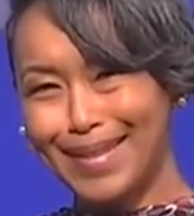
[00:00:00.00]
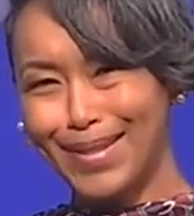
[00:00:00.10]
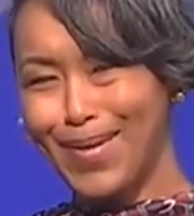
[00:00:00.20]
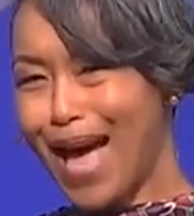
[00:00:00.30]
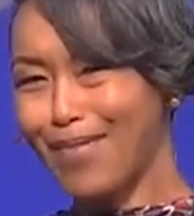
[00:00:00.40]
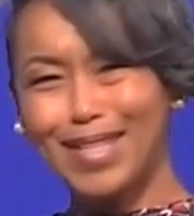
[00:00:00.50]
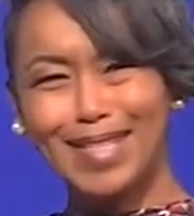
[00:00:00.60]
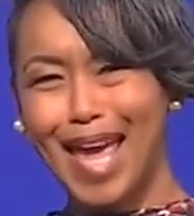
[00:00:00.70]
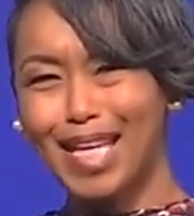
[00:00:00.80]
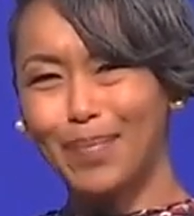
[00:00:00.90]
you haven't
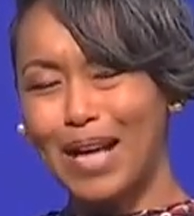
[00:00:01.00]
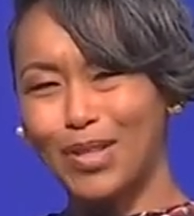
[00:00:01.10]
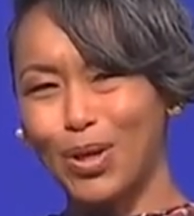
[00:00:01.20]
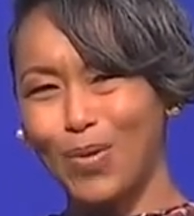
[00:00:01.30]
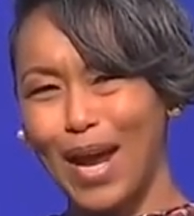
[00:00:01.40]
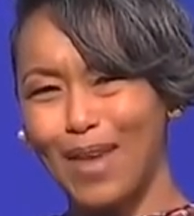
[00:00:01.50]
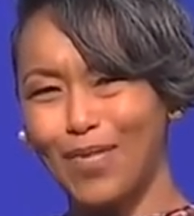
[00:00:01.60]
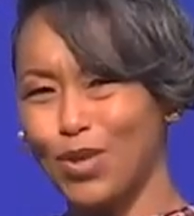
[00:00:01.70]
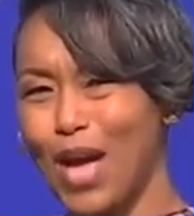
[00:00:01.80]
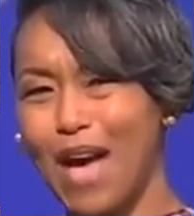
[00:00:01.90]
taken him out the grave,
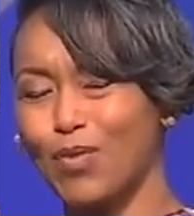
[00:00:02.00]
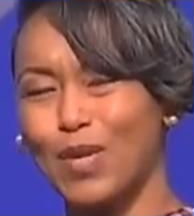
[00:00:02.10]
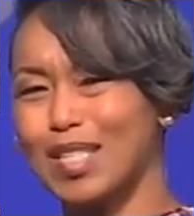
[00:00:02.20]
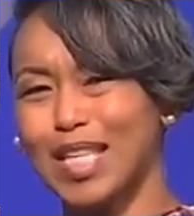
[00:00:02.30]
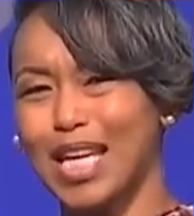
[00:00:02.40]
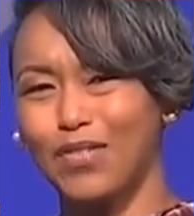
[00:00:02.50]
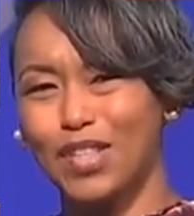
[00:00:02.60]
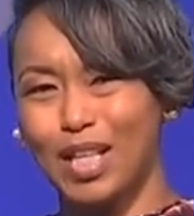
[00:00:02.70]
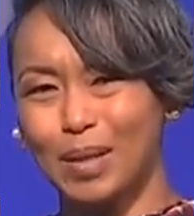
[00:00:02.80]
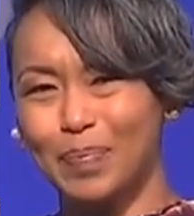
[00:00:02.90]
and you haven't received
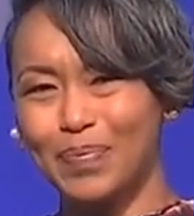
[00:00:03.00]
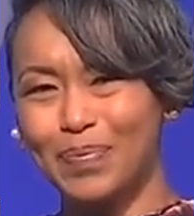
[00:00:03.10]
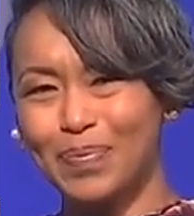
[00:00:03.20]
him,